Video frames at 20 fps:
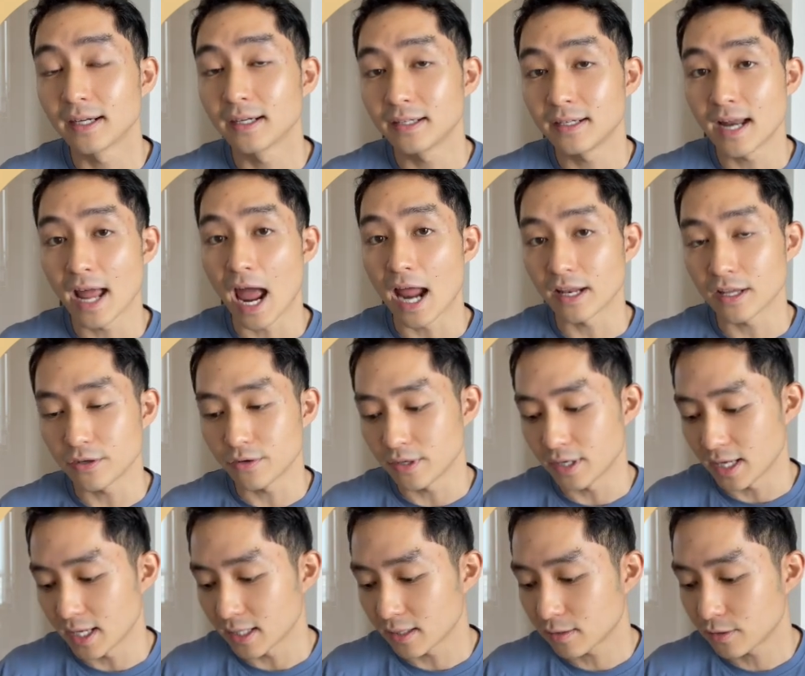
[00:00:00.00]
then you
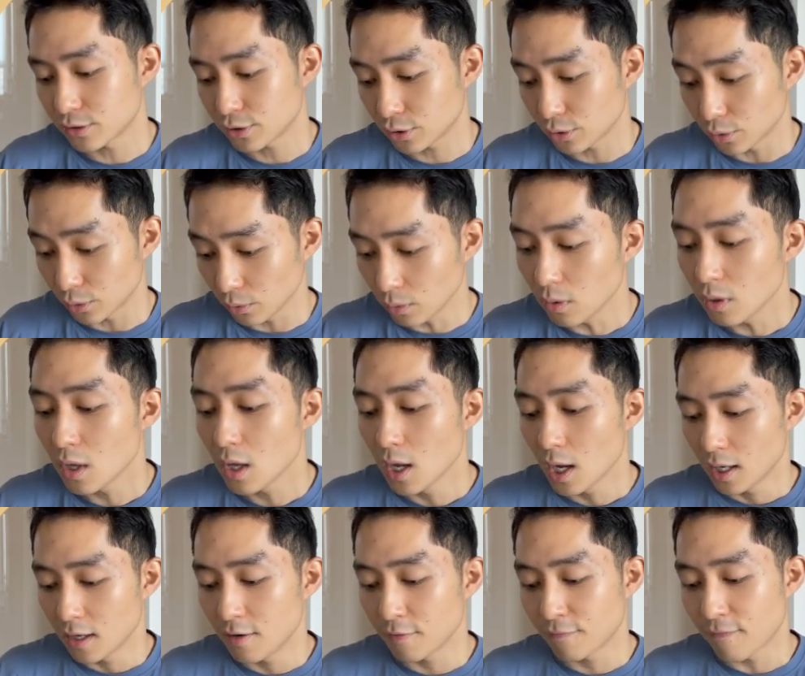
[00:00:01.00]
need to
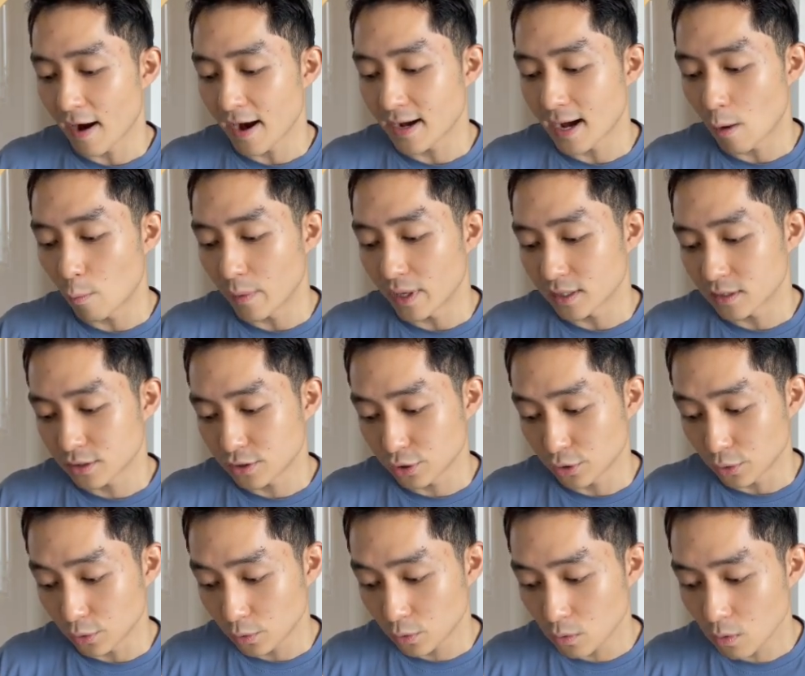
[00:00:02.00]
divide that with
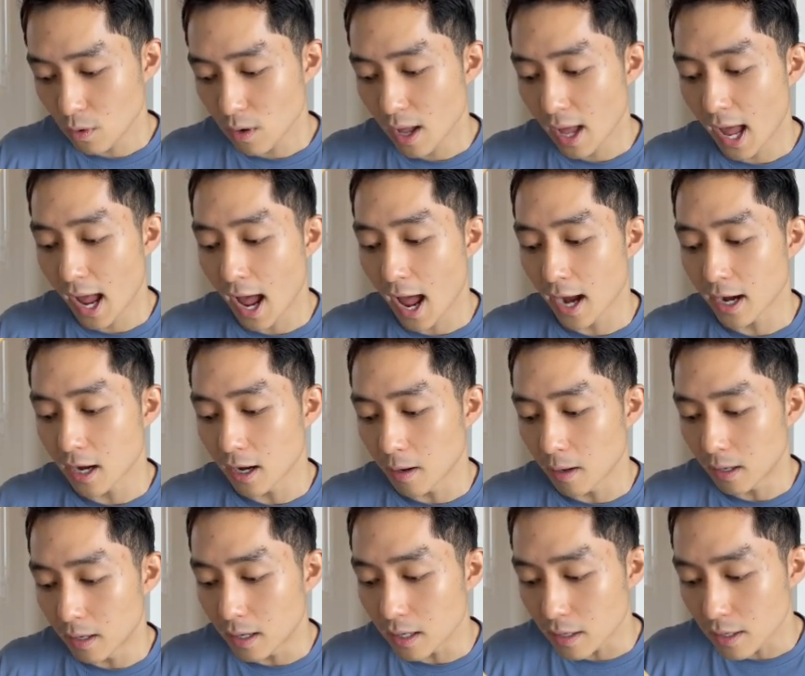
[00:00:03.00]
2
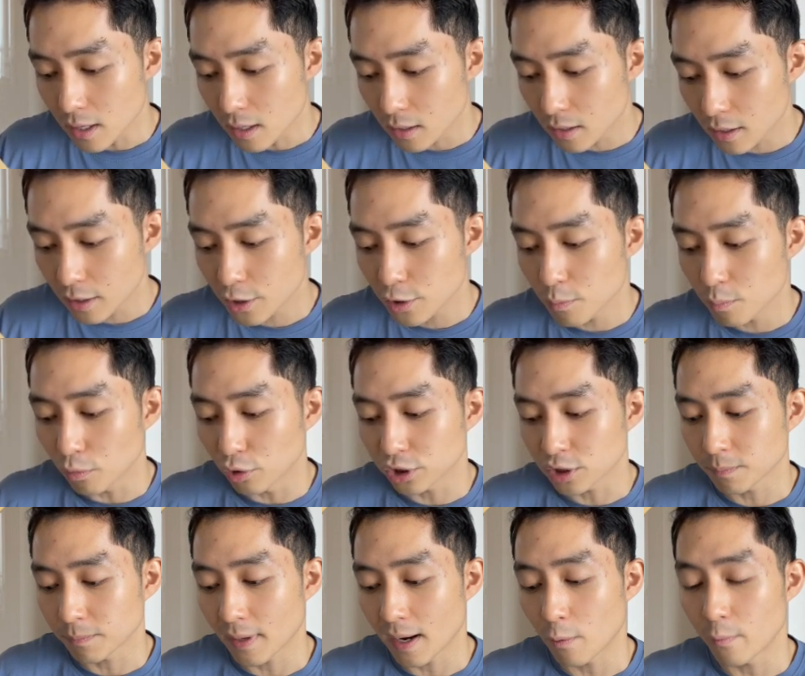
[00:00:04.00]
and the year you
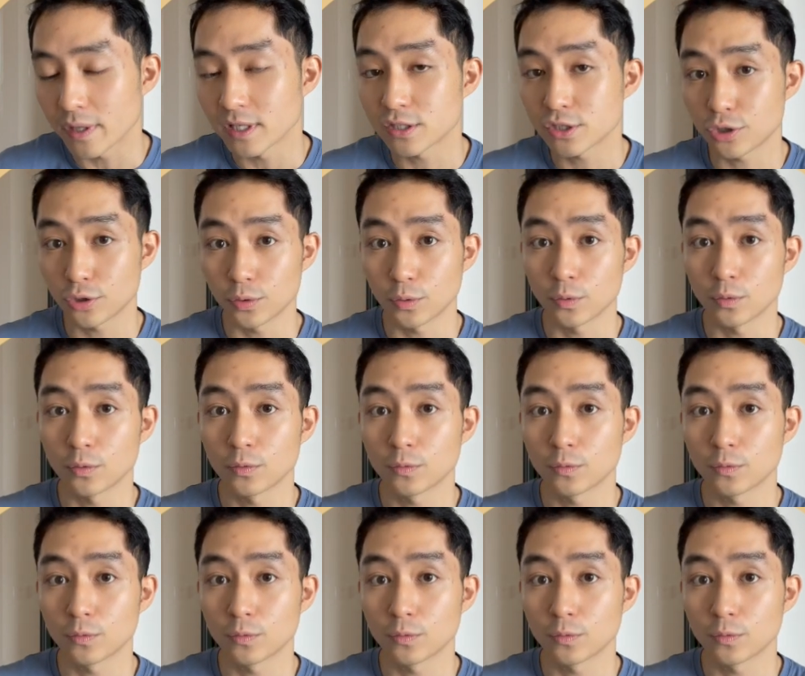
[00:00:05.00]
multiply with 2.